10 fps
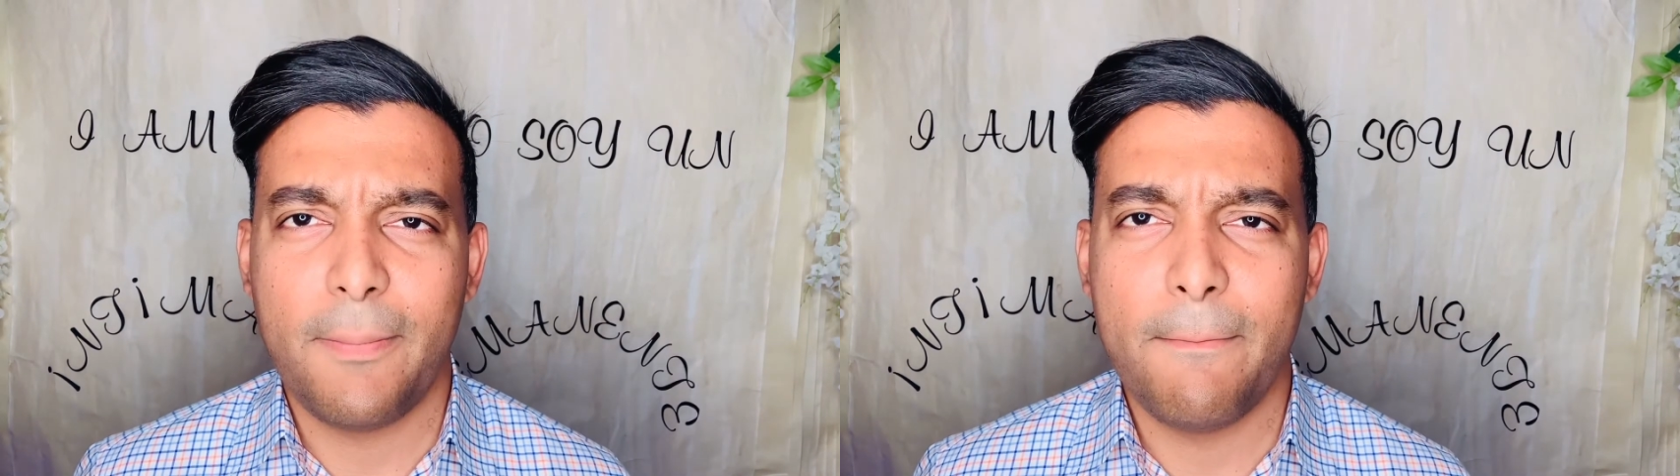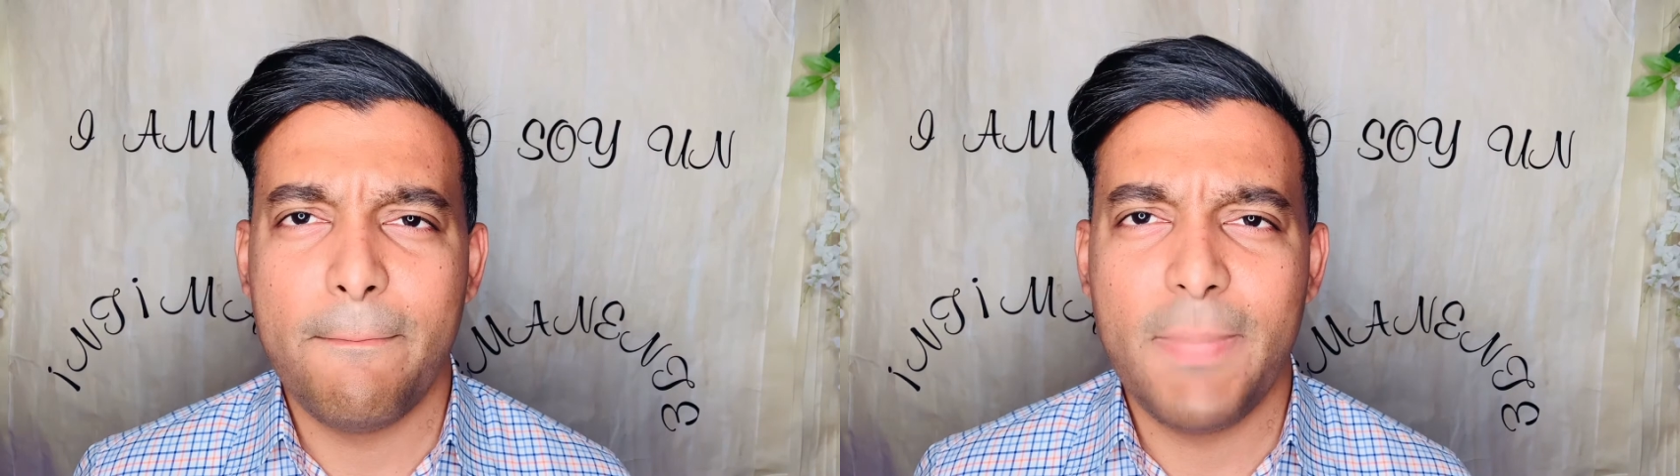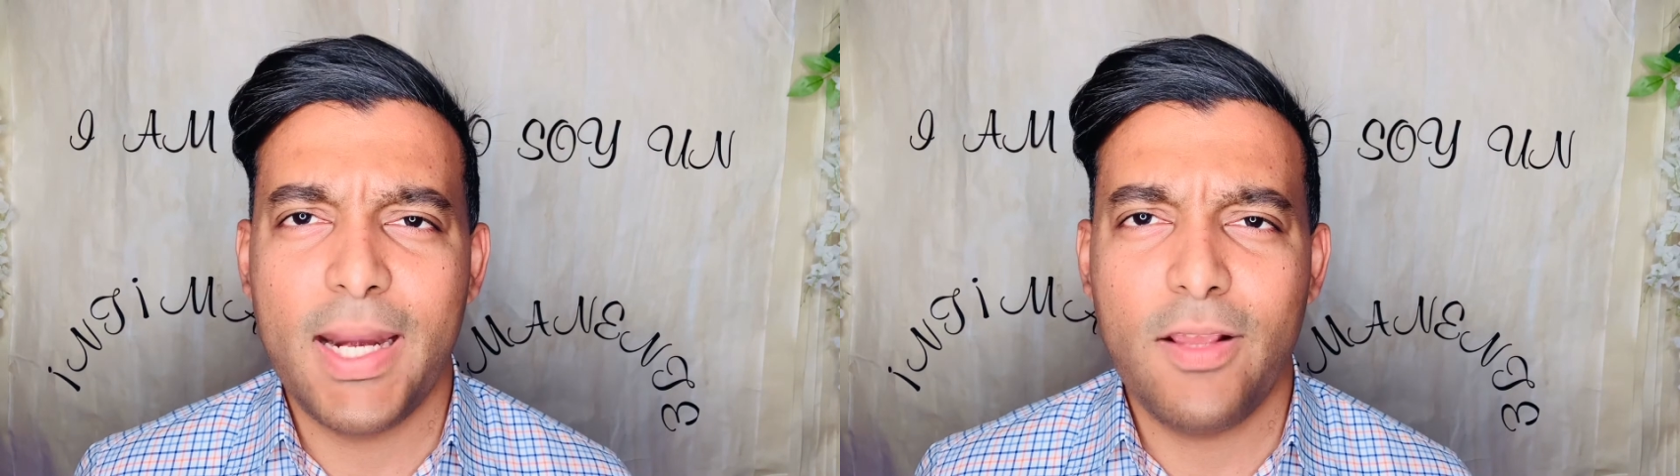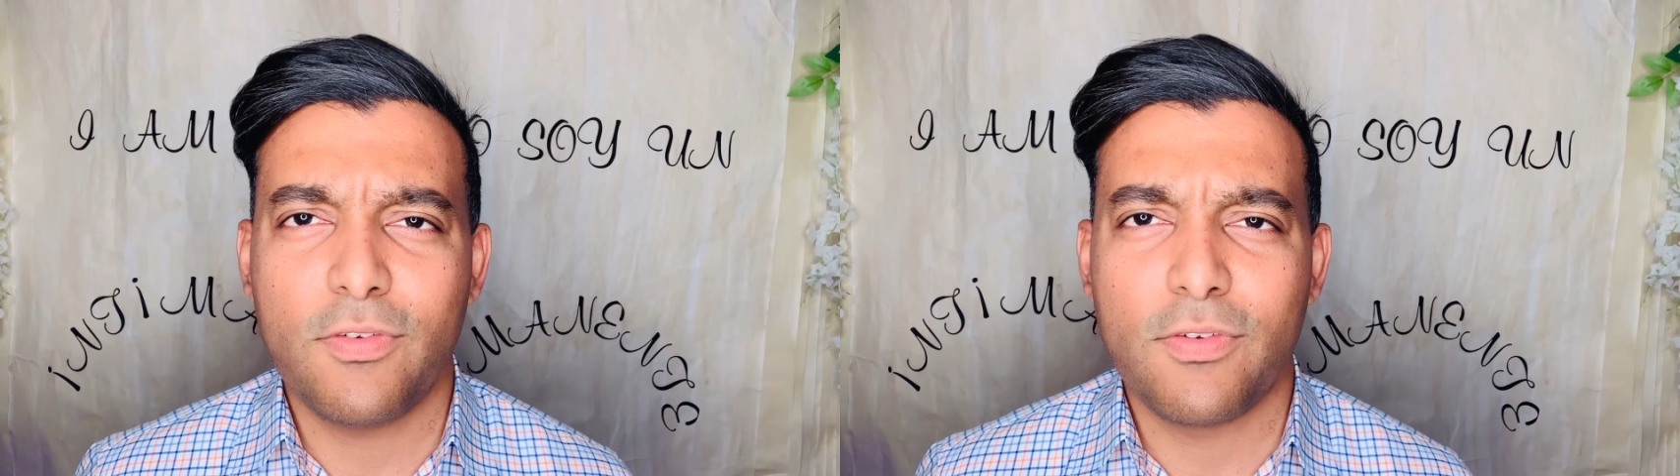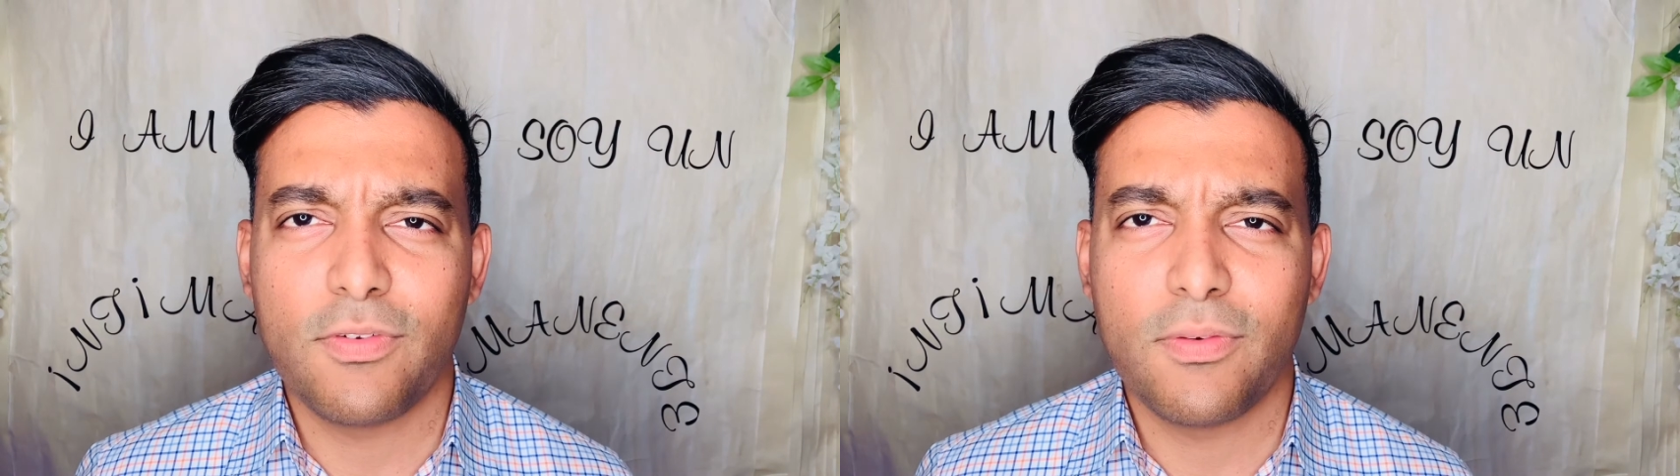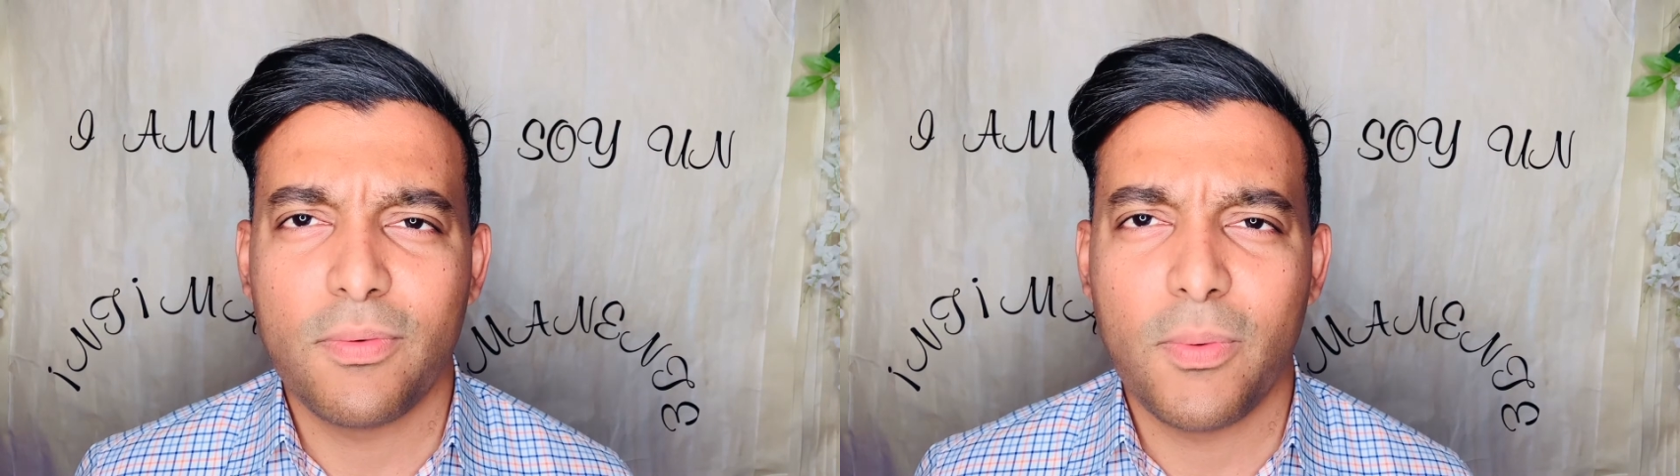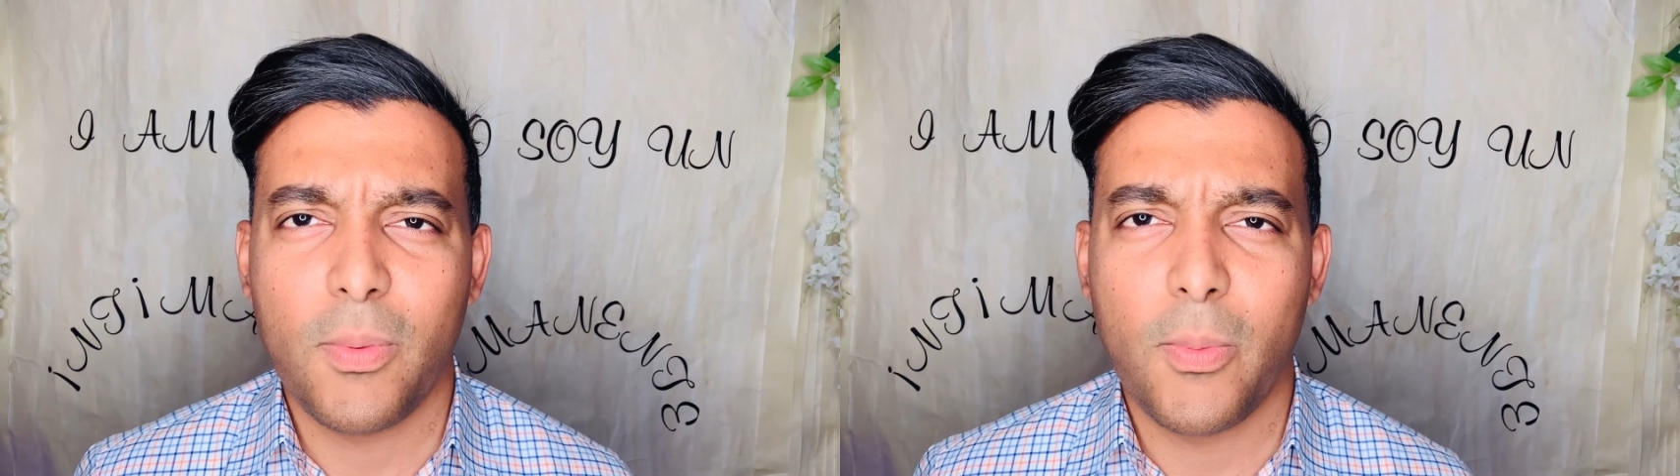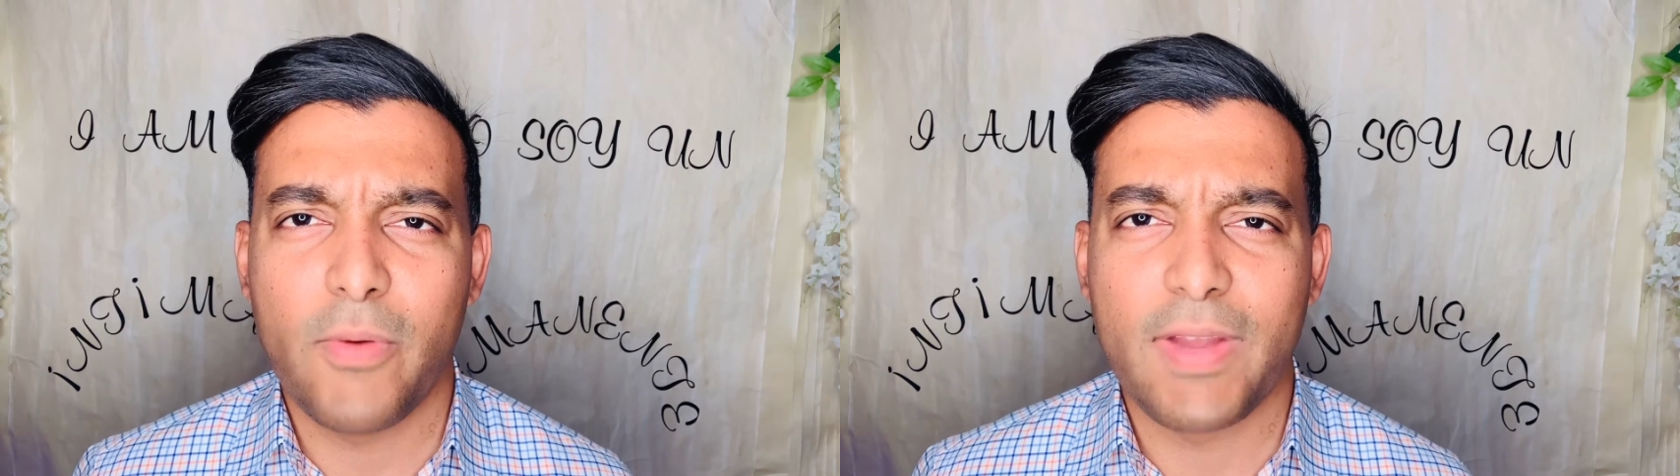Minutes
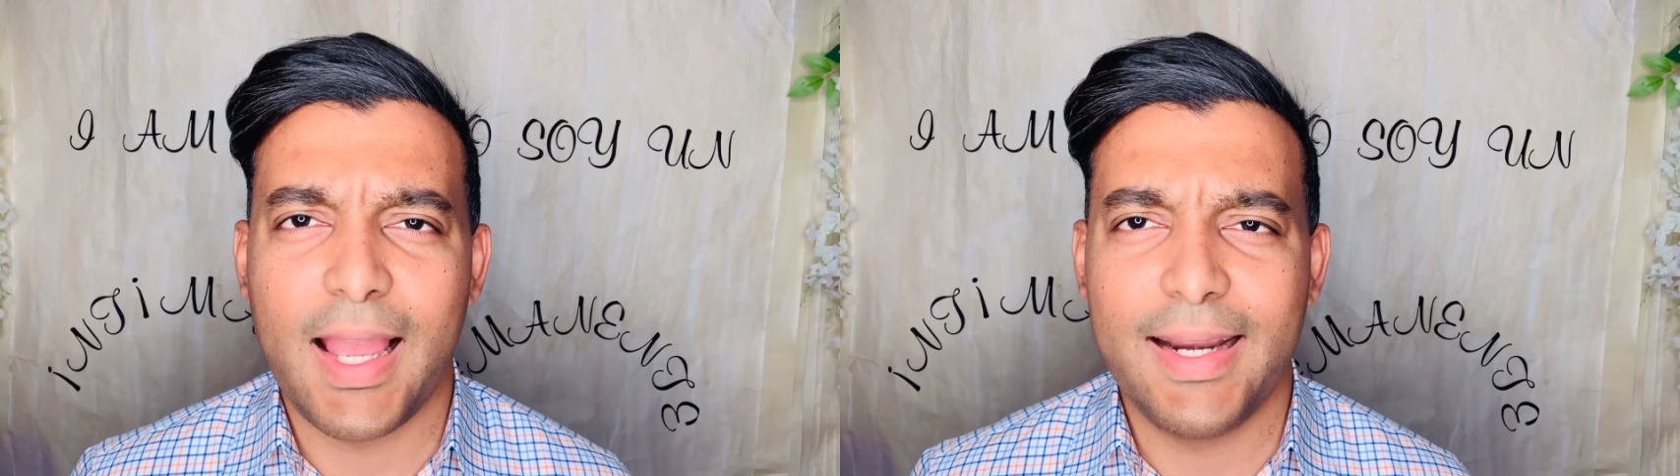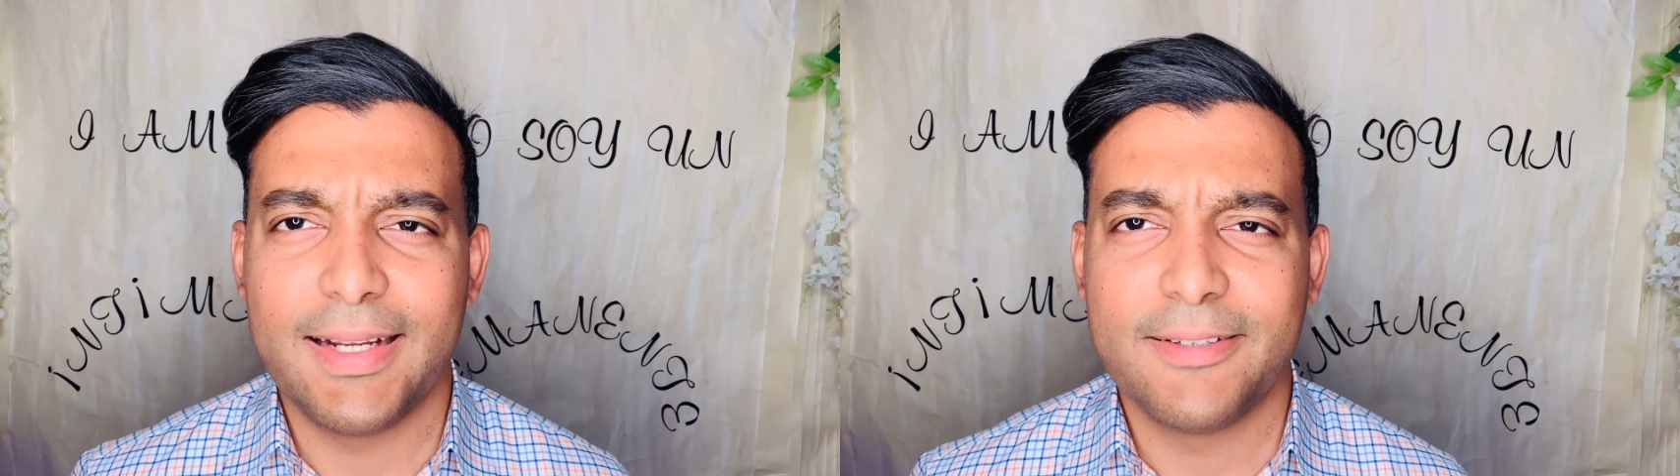with God.